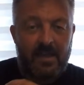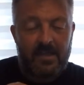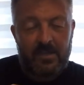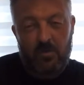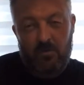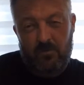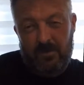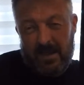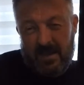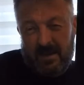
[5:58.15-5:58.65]

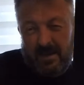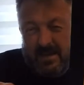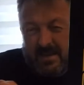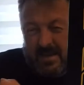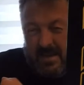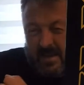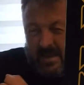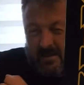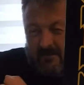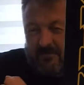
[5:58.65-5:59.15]
You're now
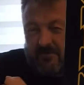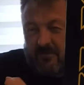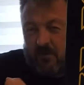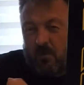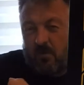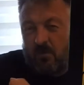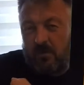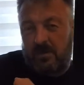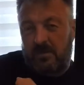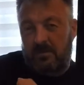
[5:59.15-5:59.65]
leaning
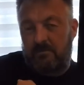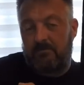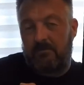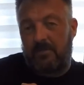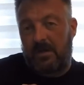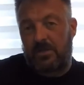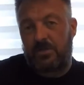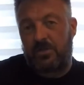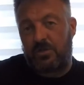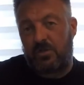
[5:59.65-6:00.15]
forward as
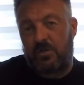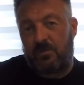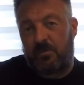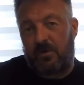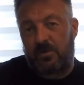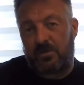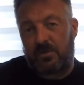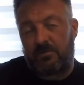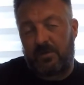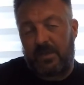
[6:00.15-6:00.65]
much as you
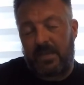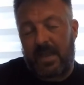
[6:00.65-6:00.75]
possibly